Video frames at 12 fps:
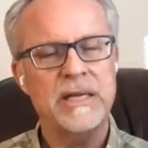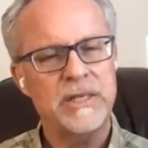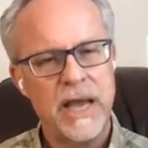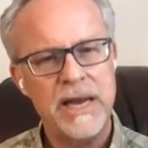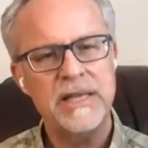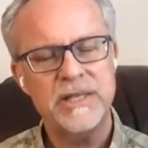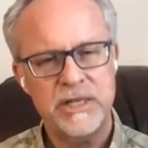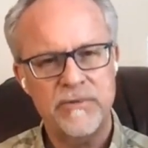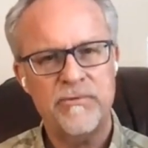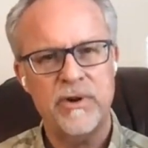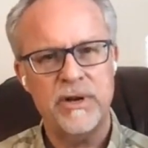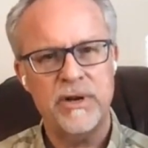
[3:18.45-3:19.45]
Anxiety is
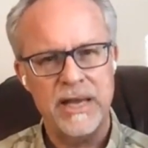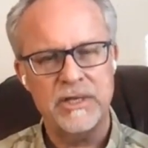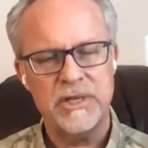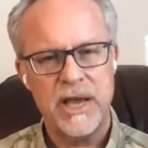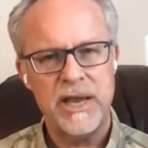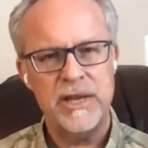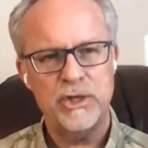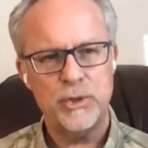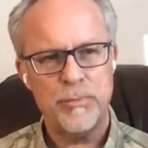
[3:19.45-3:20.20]
different. Anxiety is